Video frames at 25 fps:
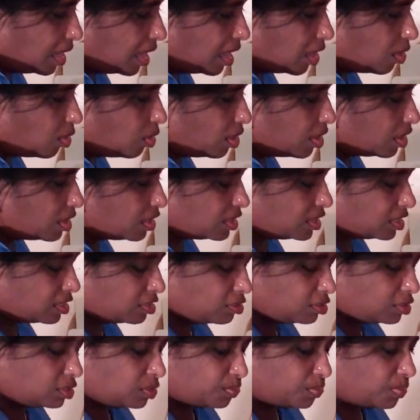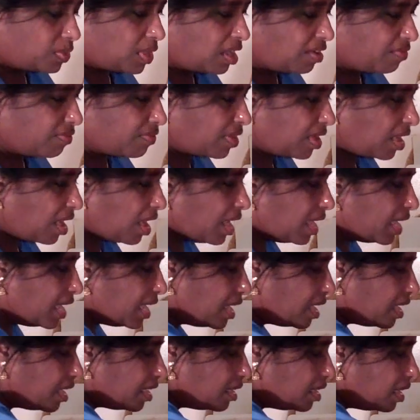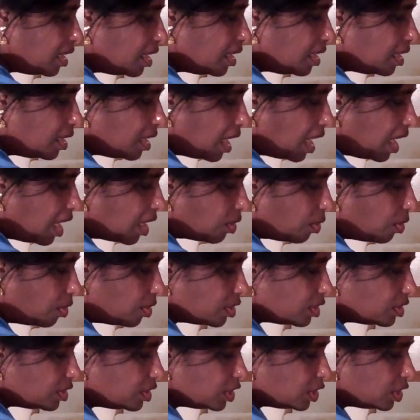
a 1/4 teaspoon of cayenne, a 1/4